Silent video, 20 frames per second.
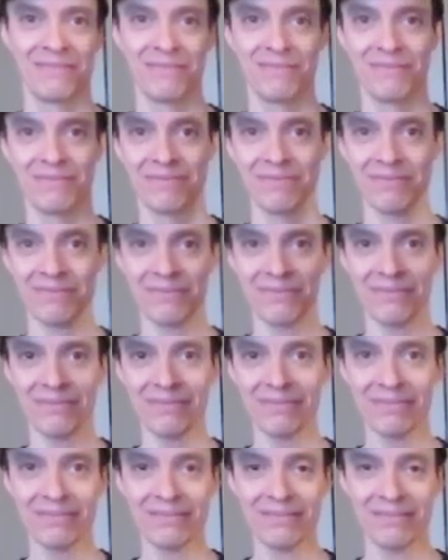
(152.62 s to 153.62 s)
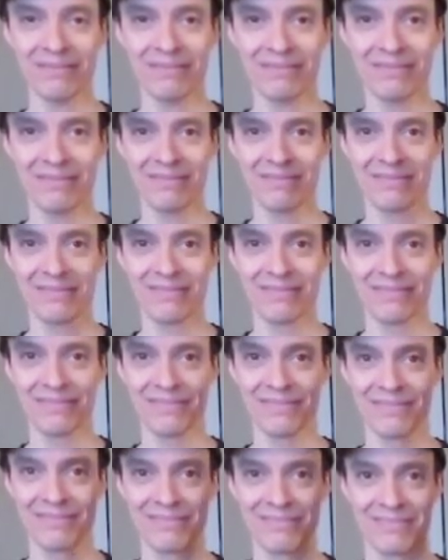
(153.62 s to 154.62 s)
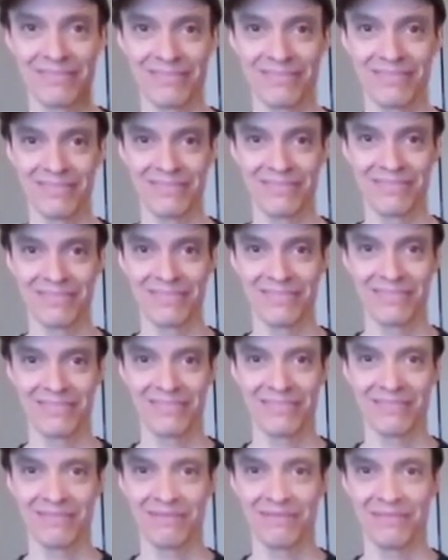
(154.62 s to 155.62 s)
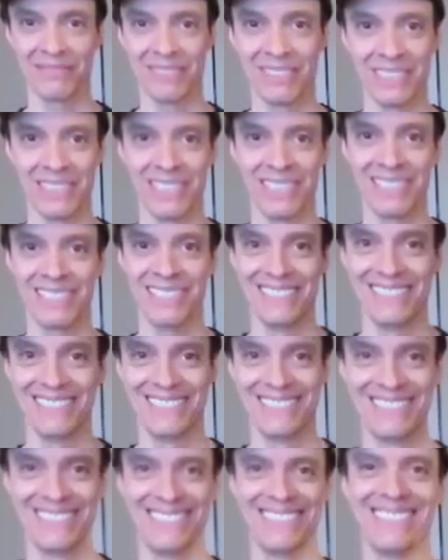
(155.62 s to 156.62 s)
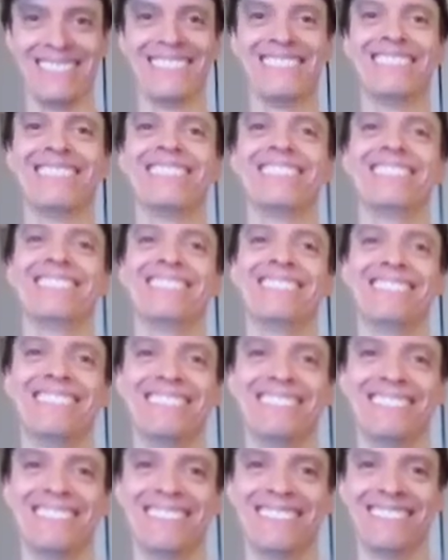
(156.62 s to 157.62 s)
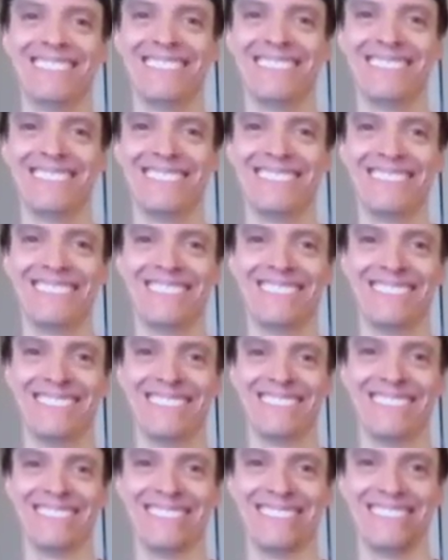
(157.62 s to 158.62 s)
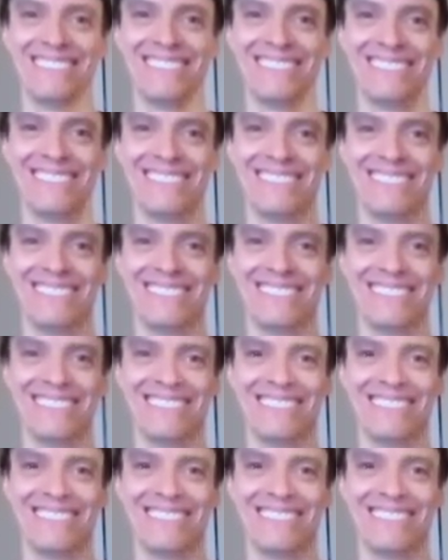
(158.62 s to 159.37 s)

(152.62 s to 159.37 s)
The person shown says nothing.